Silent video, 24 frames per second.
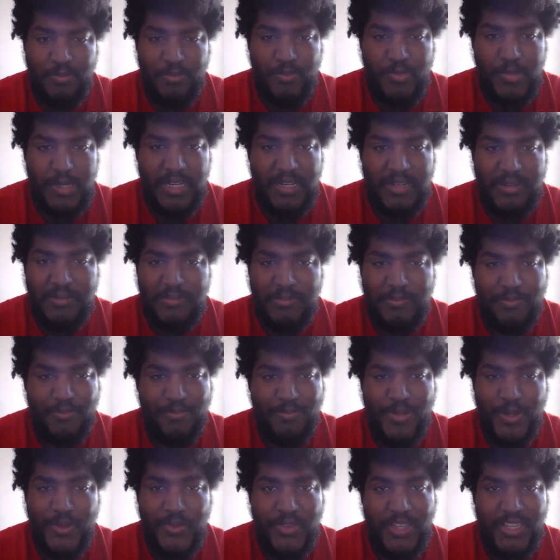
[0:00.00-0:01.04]
but
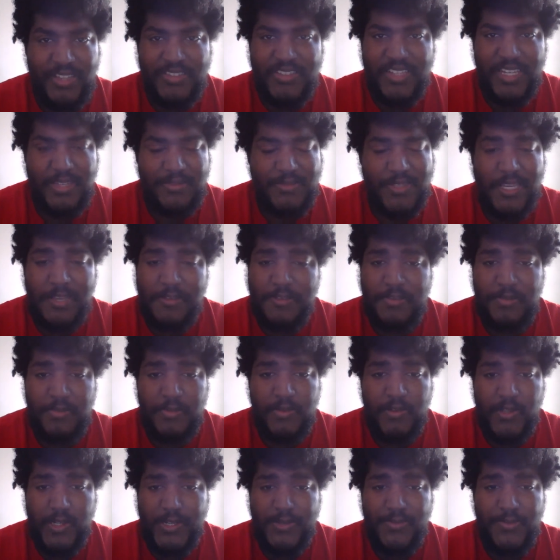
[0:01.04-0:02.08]
both these teams have some
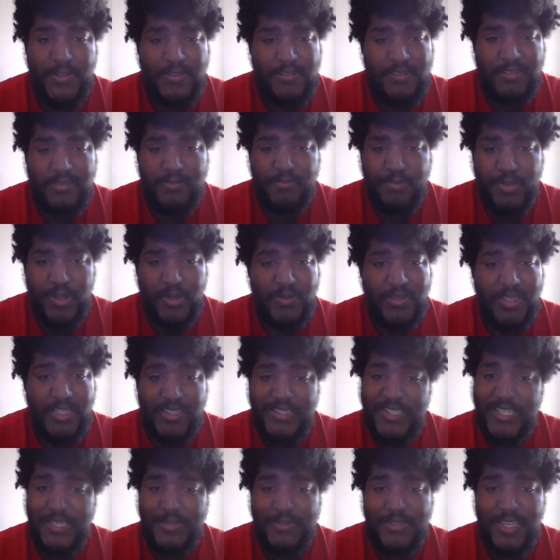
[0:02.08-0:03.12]
good offenses. Both
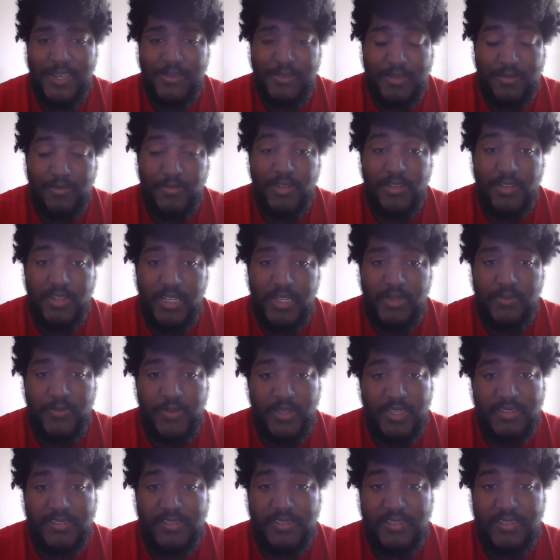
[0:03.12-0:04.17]
these teams have some good
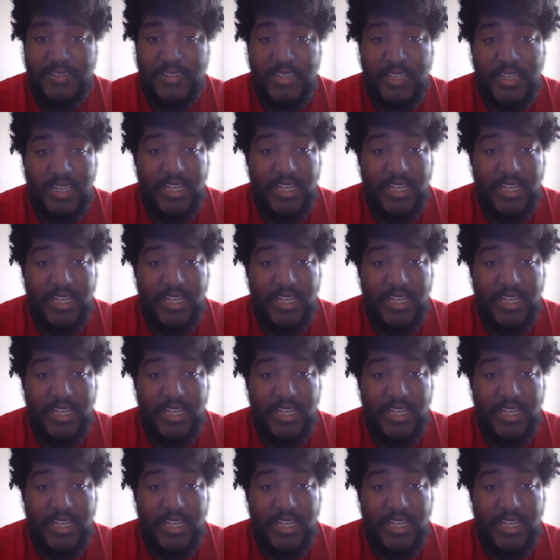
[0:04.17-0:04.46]
defenses.